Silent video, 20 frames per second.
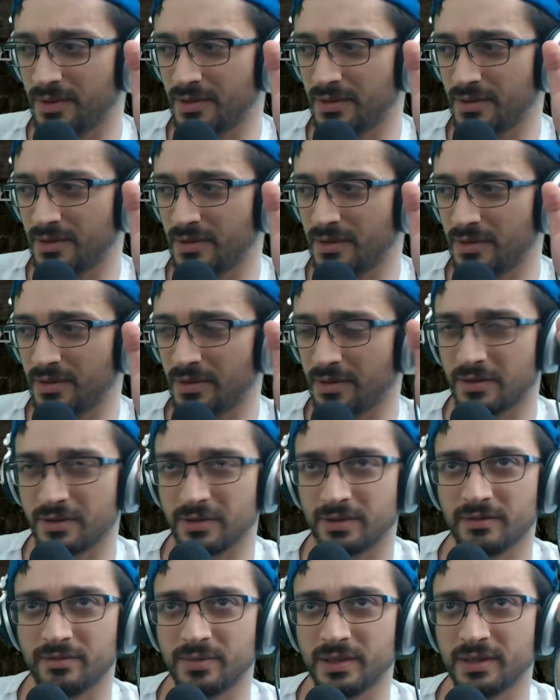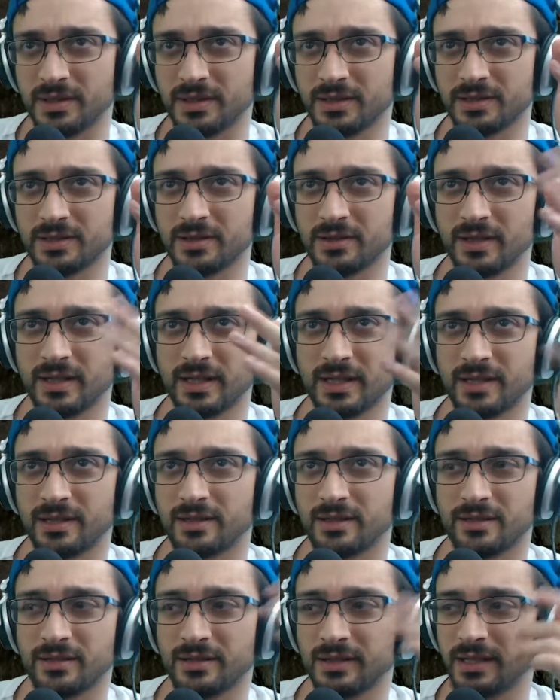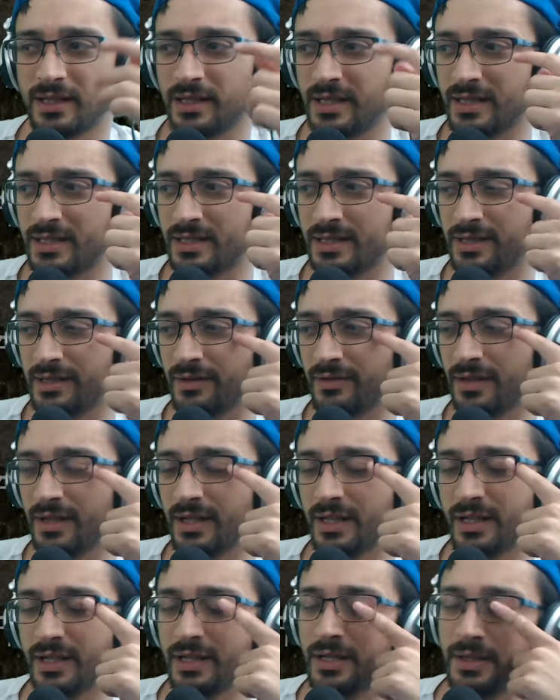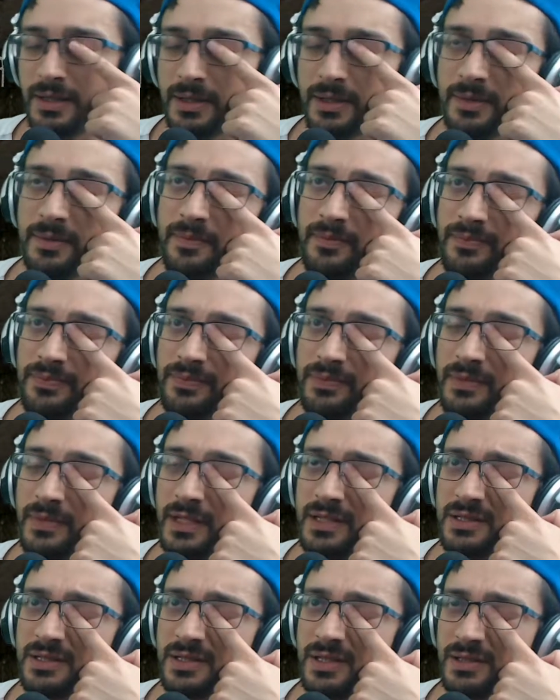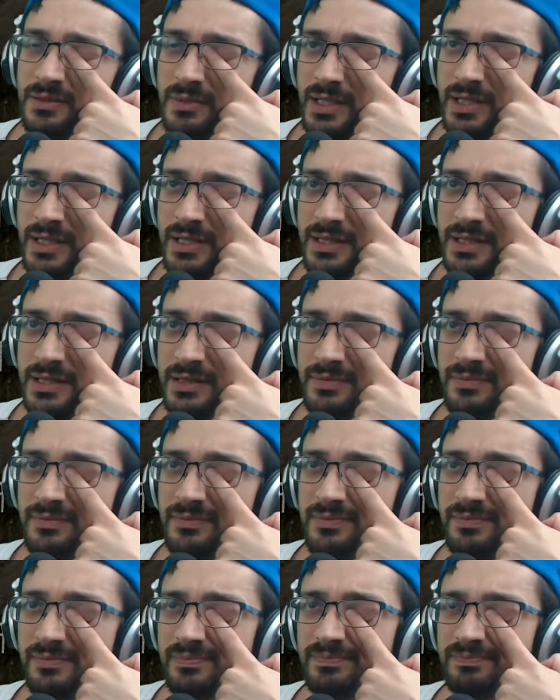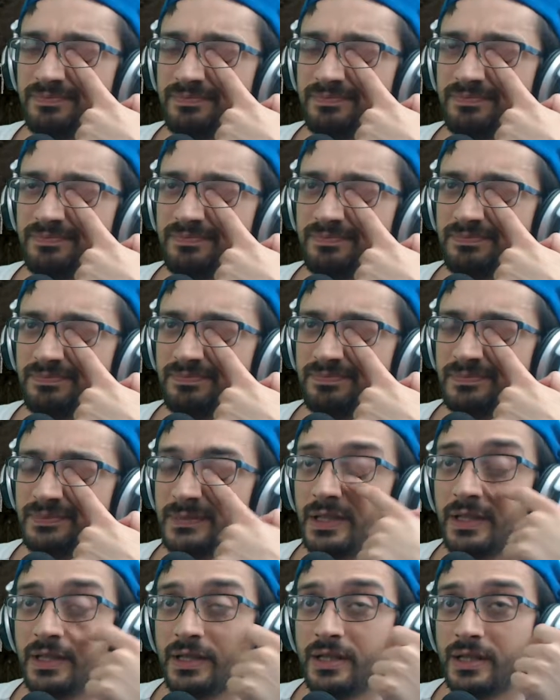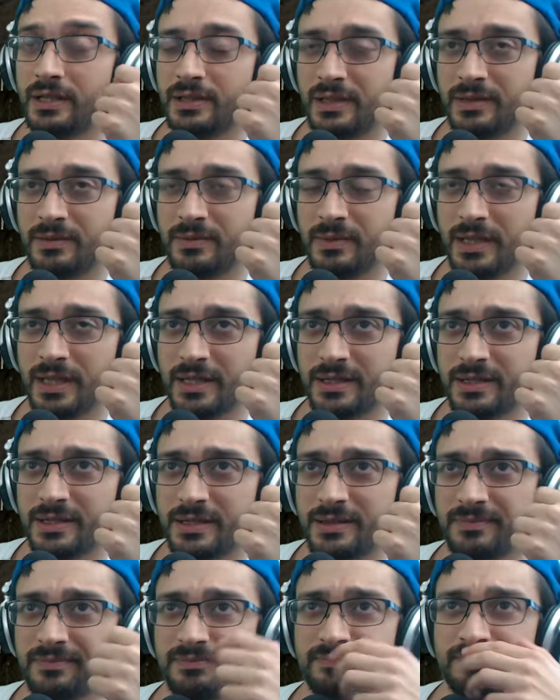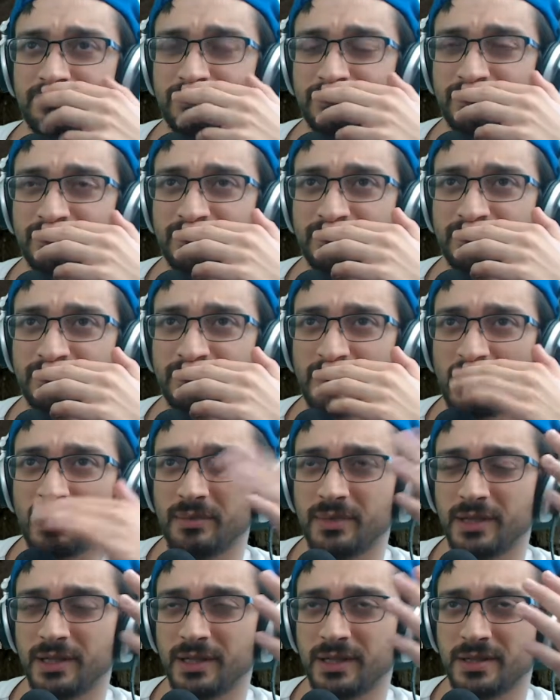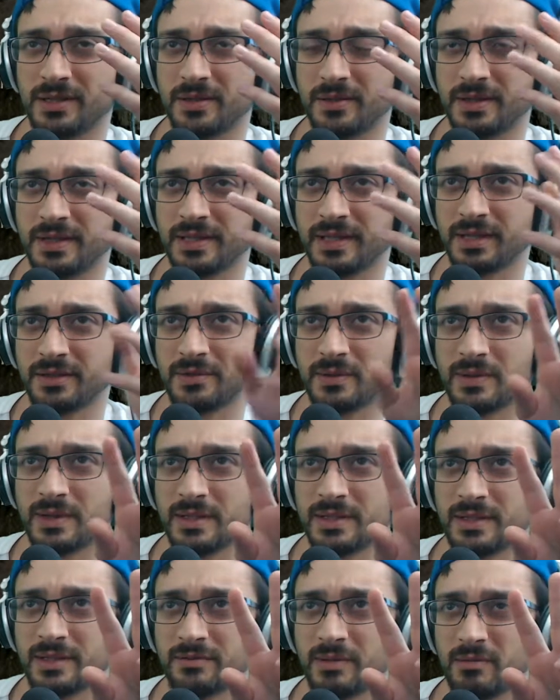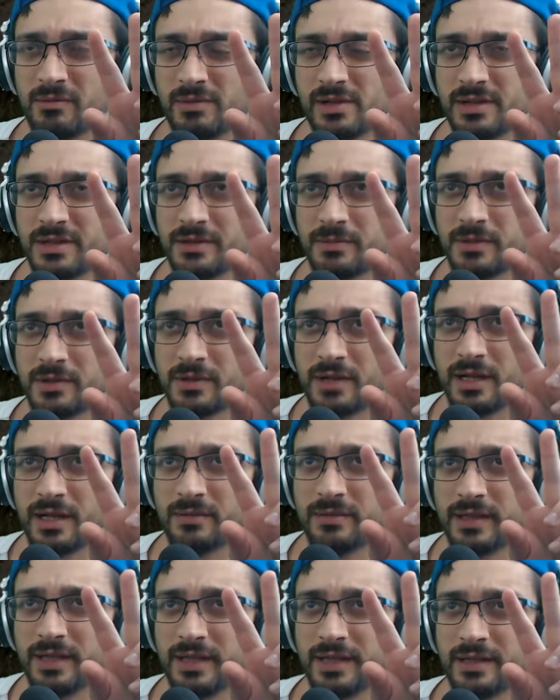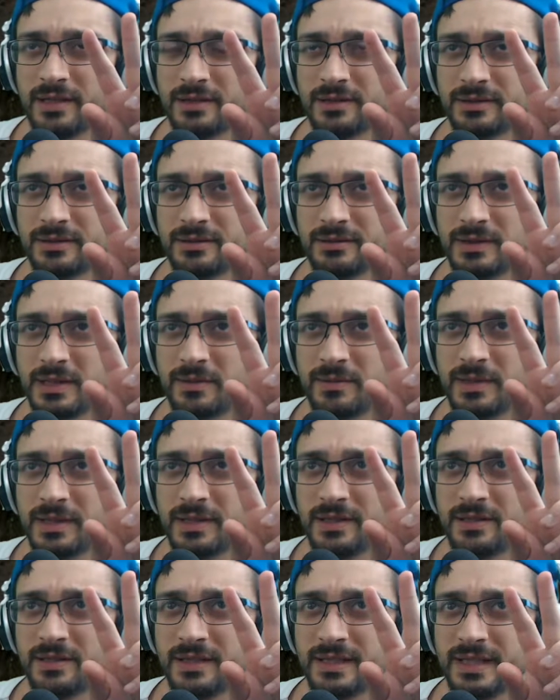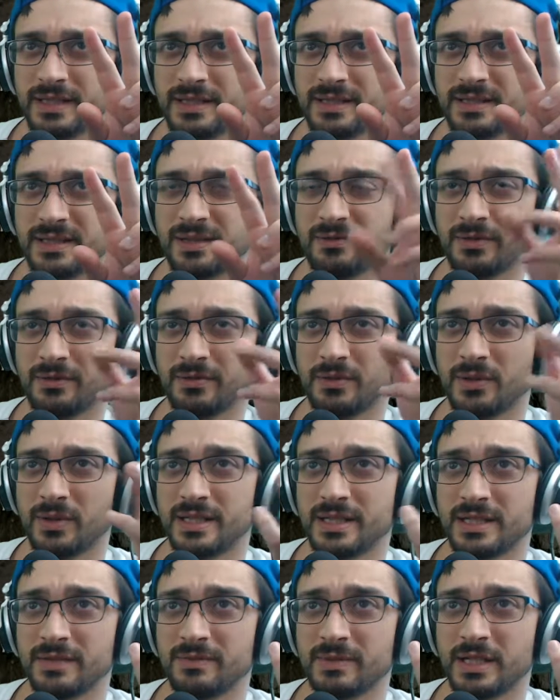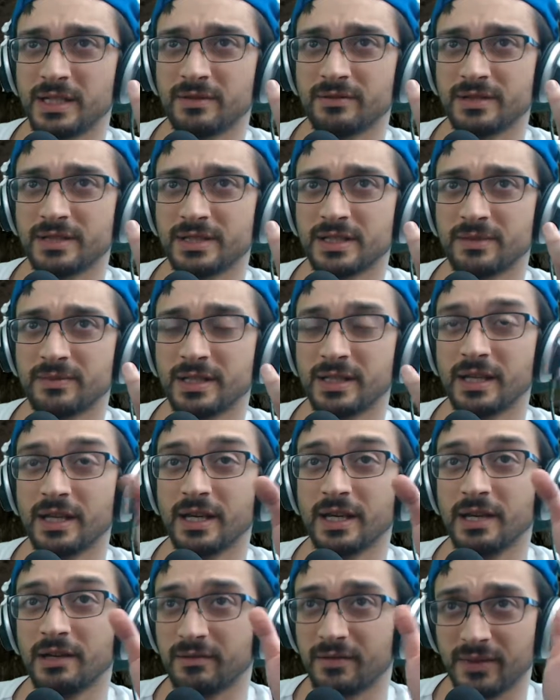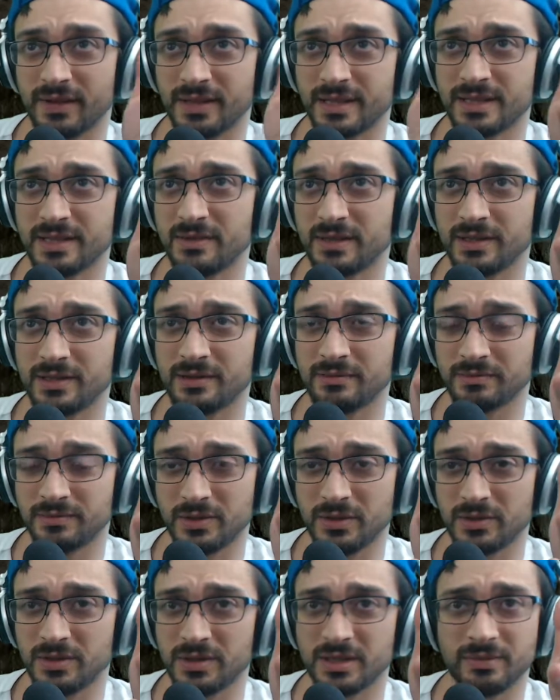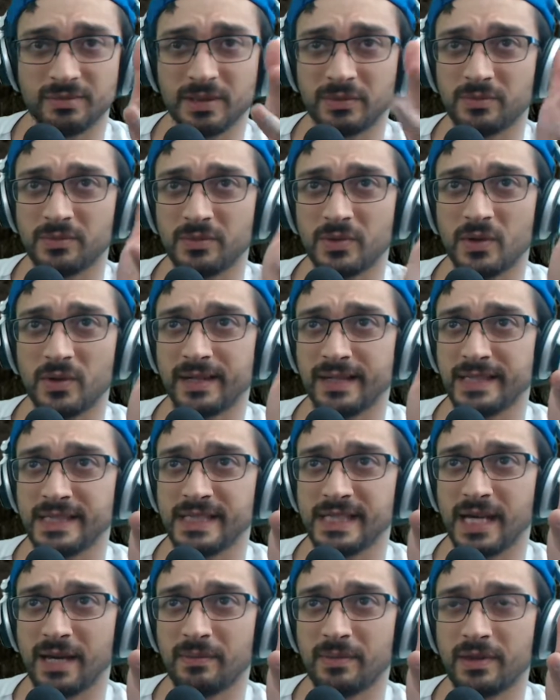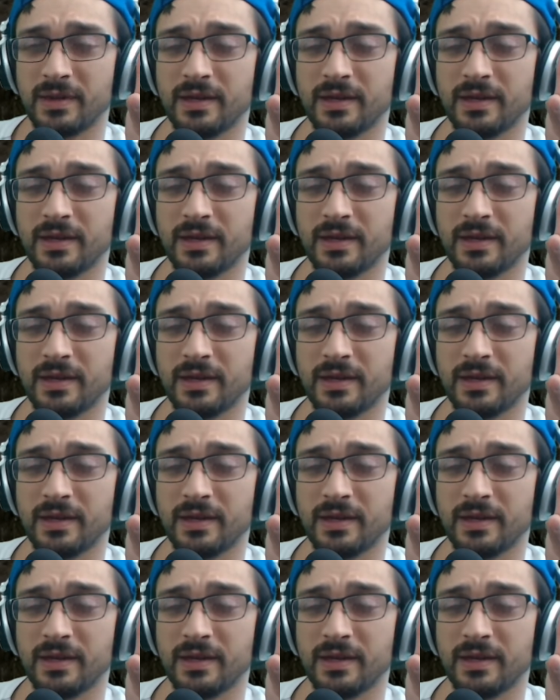structures of buildings go together and that stuff. It drives me nuts. It drives me nuts. But as always, thanks for watching. Remember to subscribe, like, comment, all that stuff. If you want to see me cover something, if you want to see me do something more in depth,